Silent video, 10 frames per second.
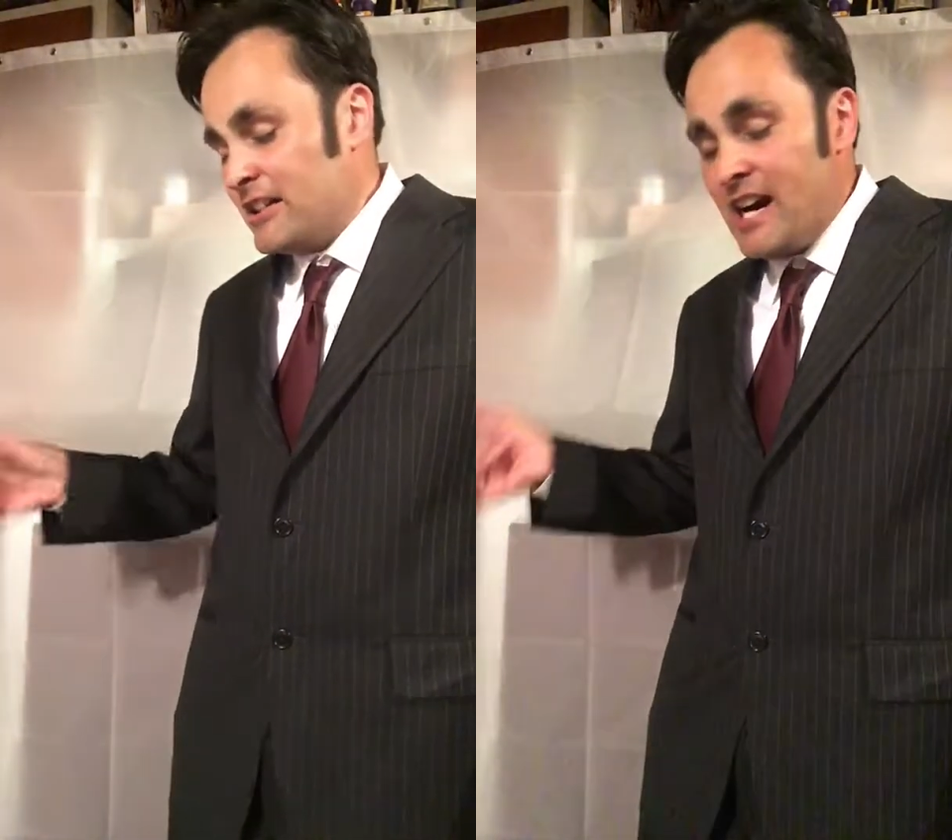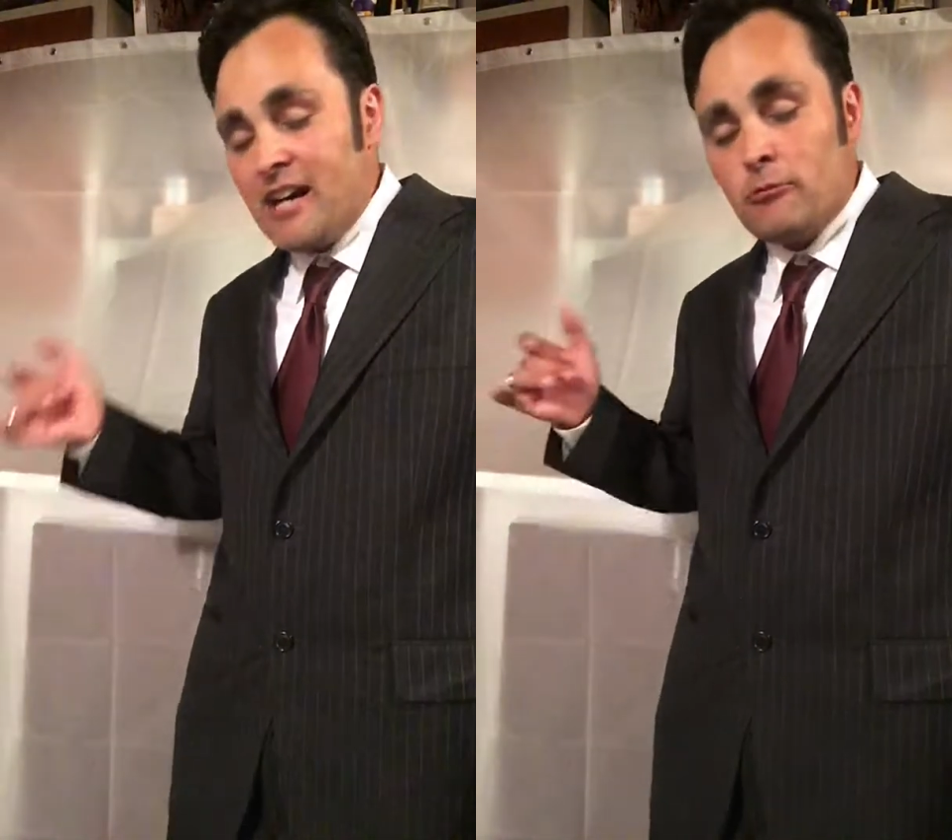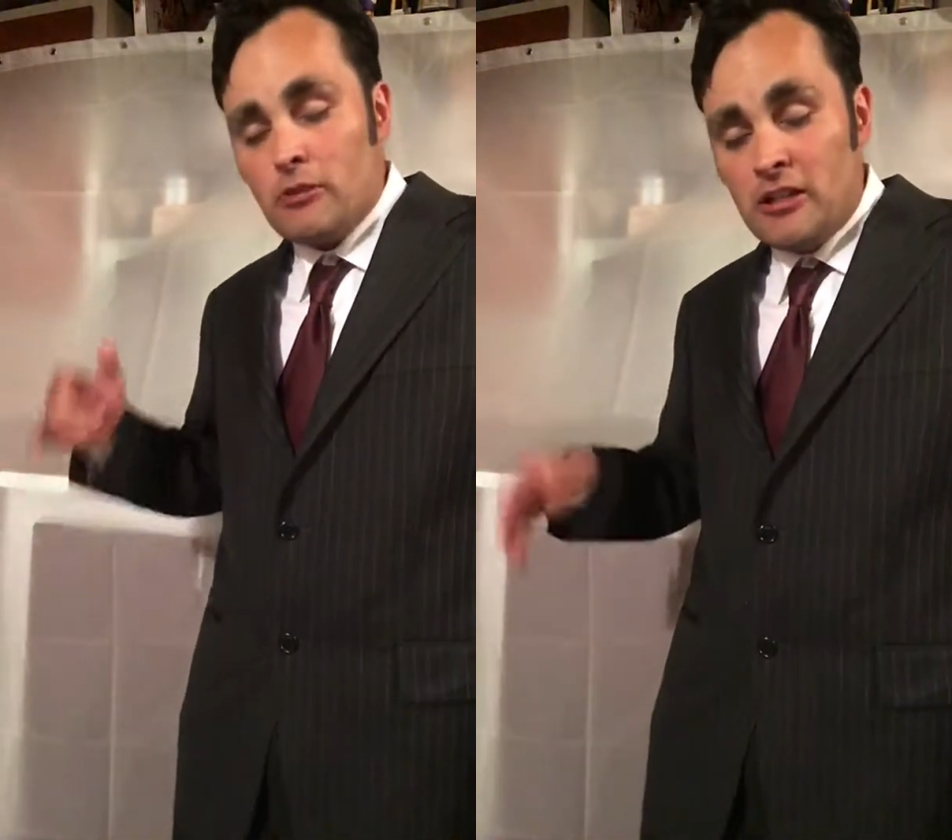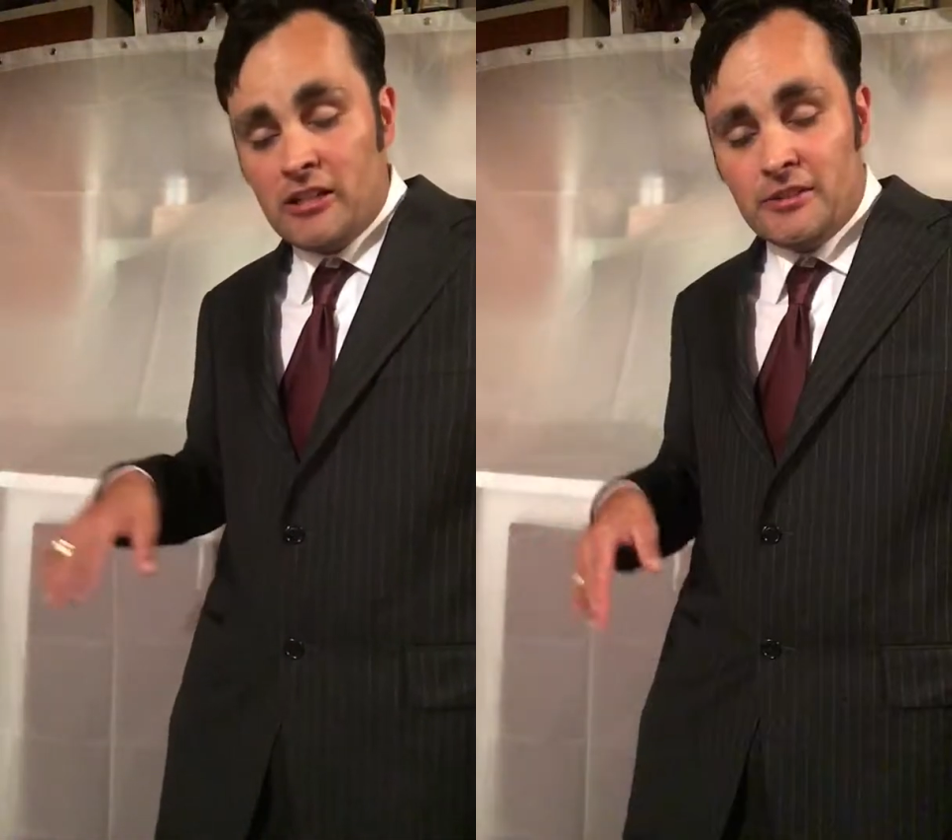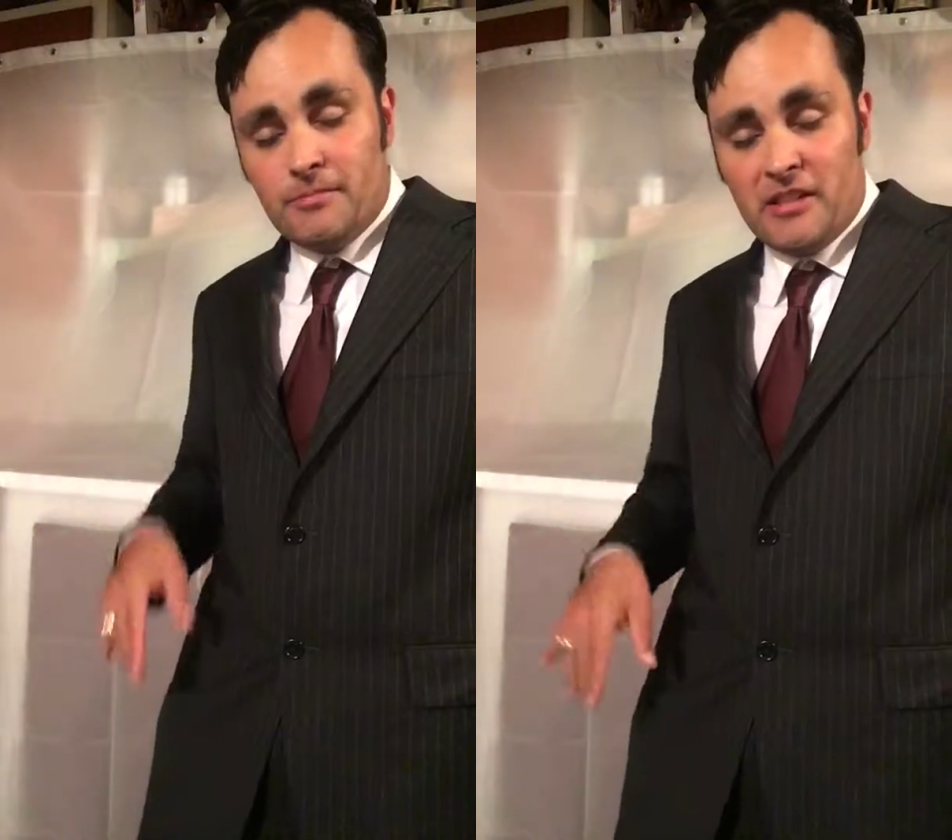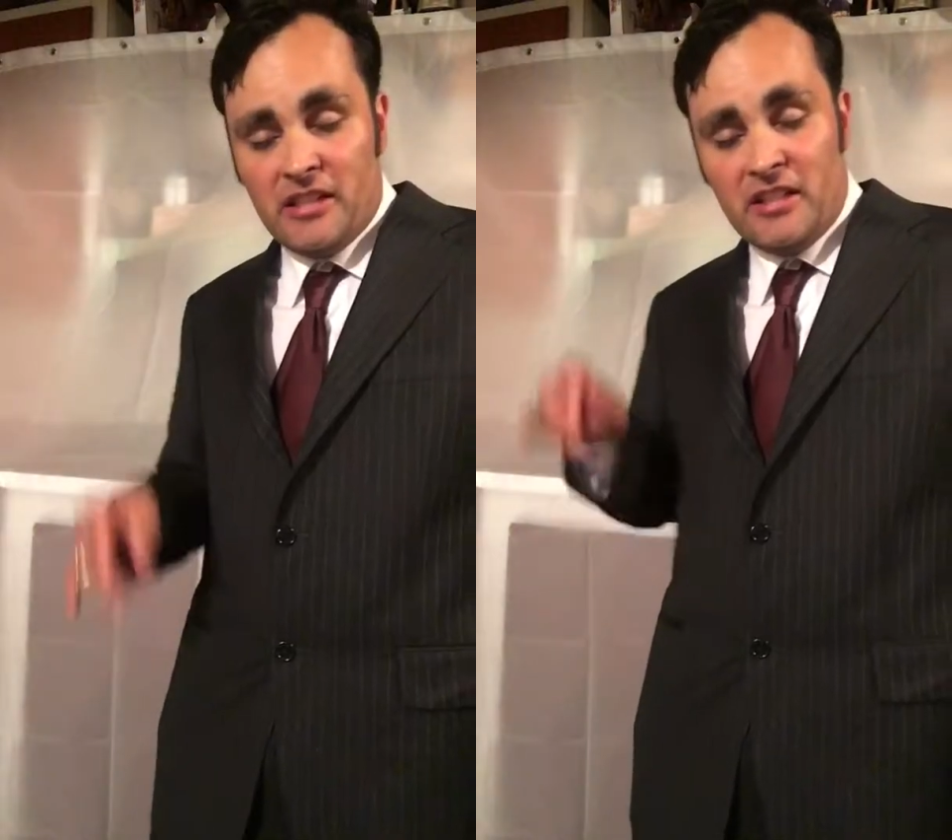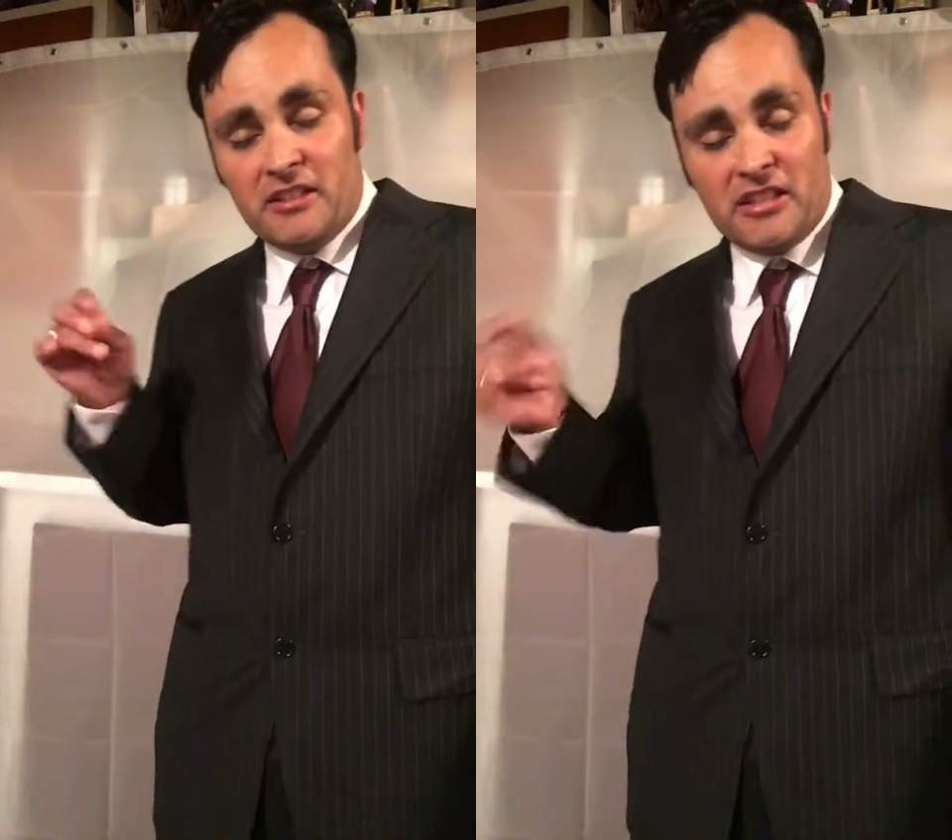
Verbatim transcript: I would be